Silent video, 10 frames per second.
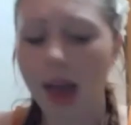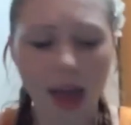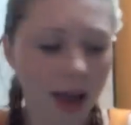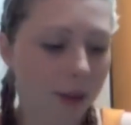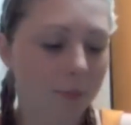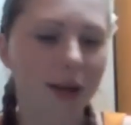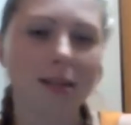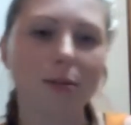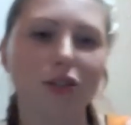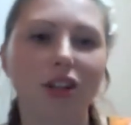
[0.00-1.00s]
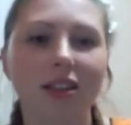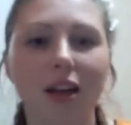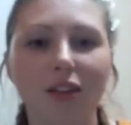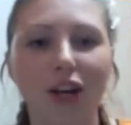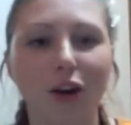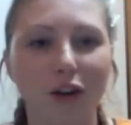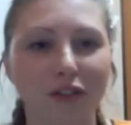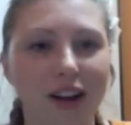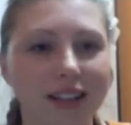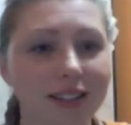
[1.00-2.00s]
And because I'm such a loving
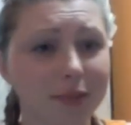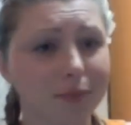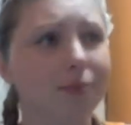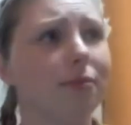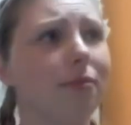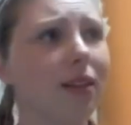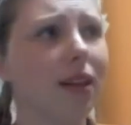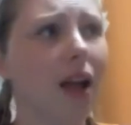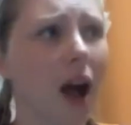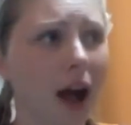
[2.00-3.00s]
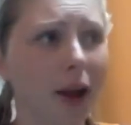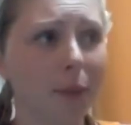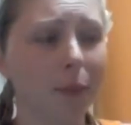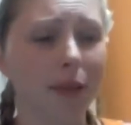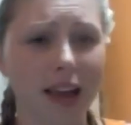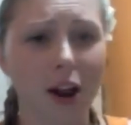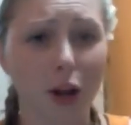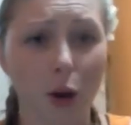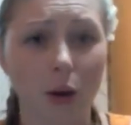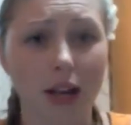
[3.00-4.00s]
girlfriend, I plan
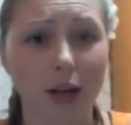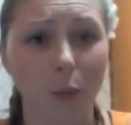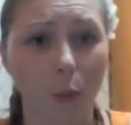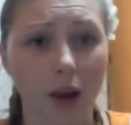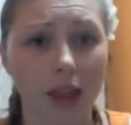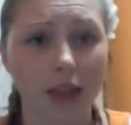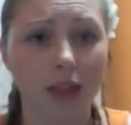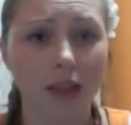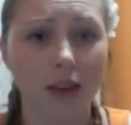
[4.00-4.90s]
on going with